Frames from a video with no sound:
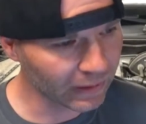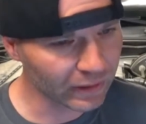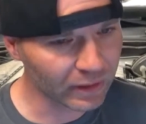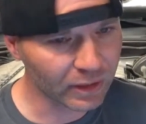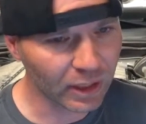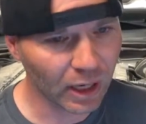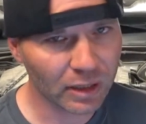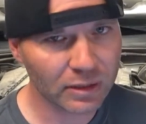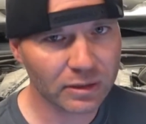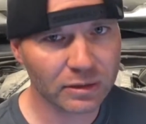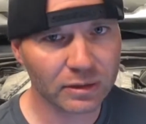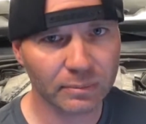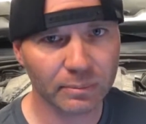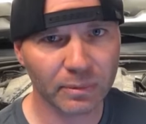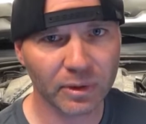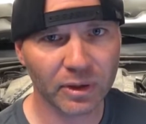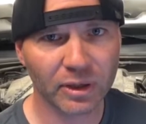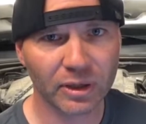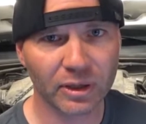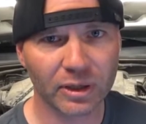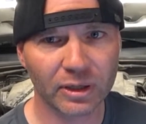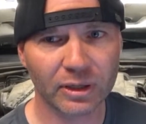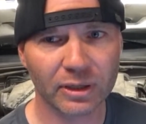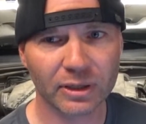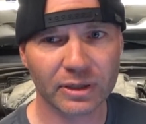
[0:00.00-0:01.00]

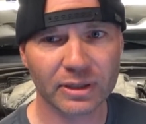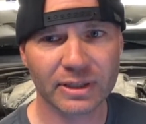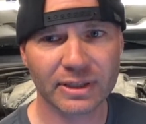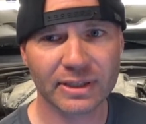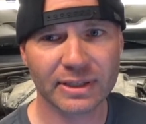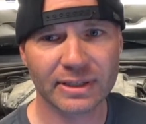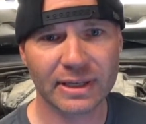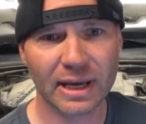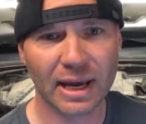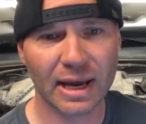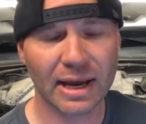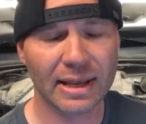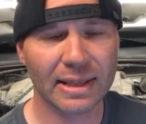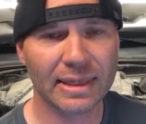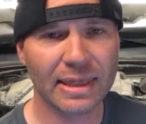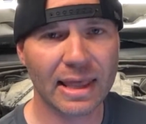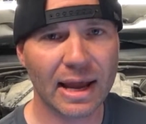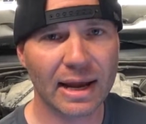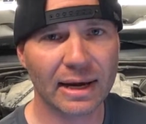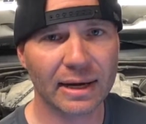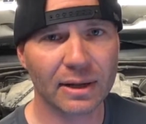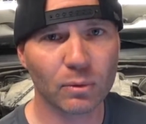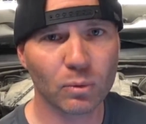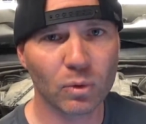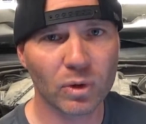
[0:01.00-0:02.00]
Customer said
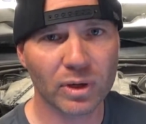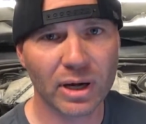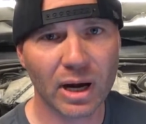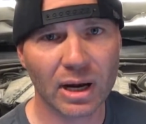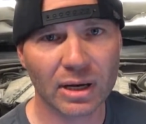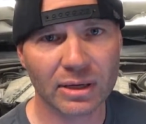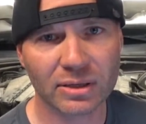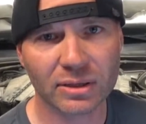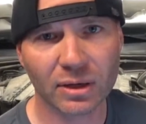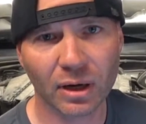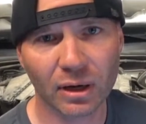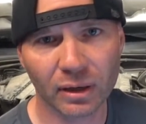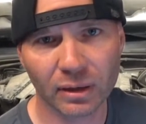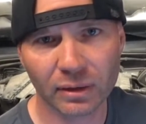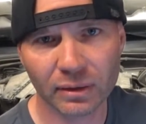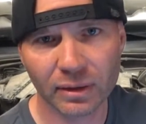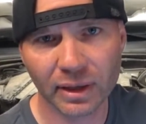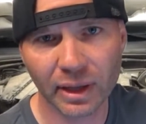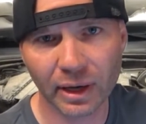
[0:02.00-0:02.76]
that it would not start.